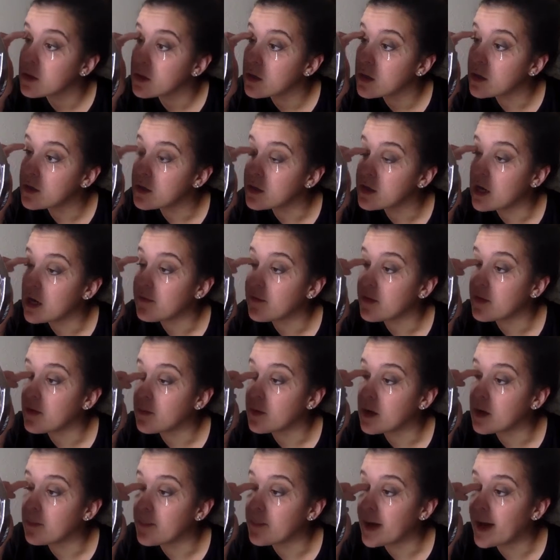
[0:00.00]
And you definitely
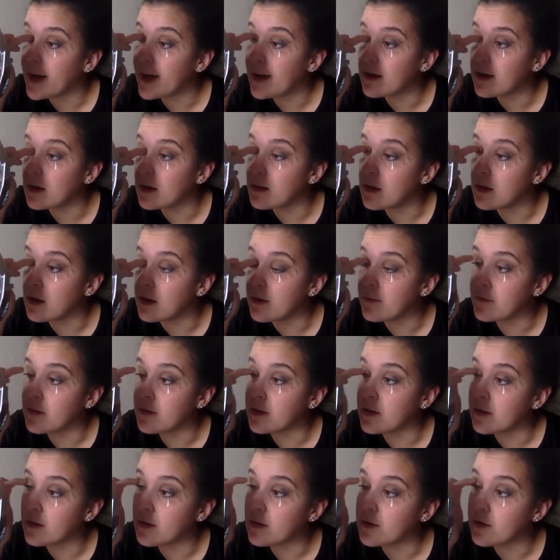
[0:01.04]
want to pack a lot of
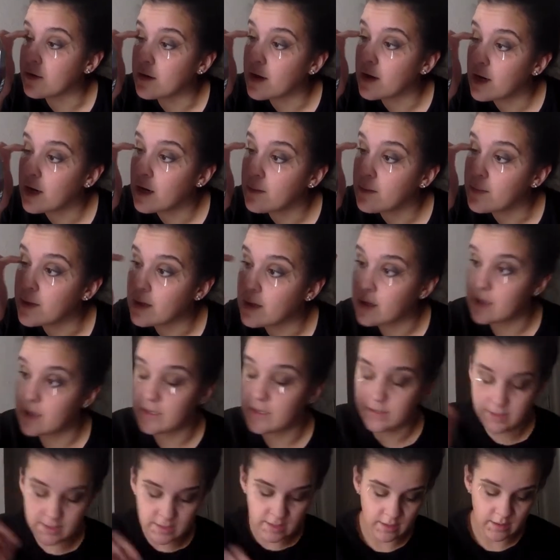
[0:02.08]
glitter on your eye
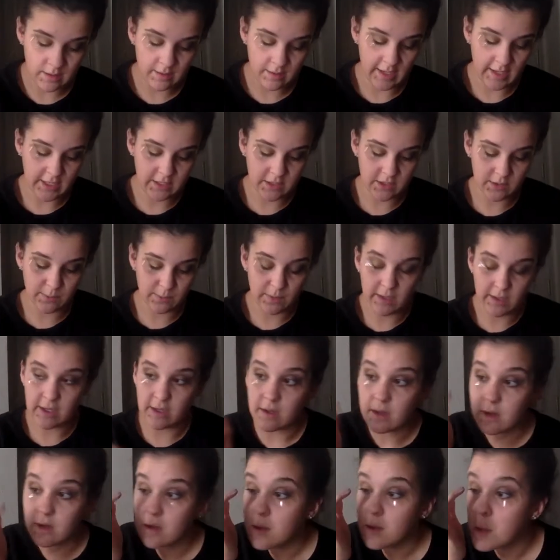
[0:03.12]
because that's
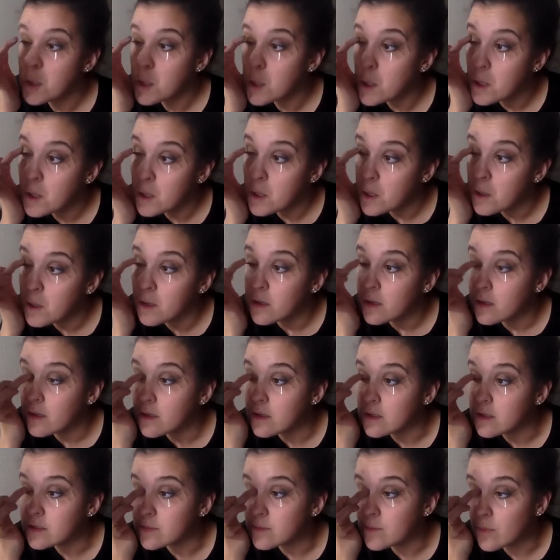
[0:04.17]
what
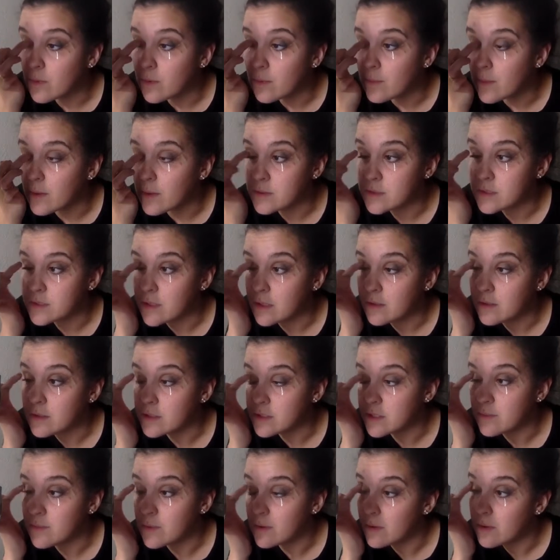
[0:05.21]
is most
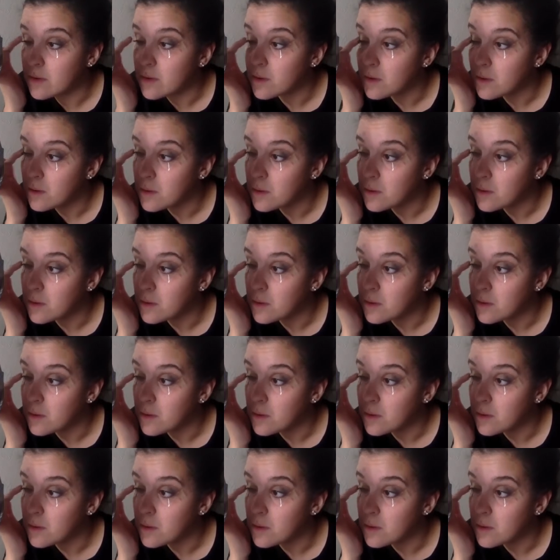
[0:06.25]
noticeable.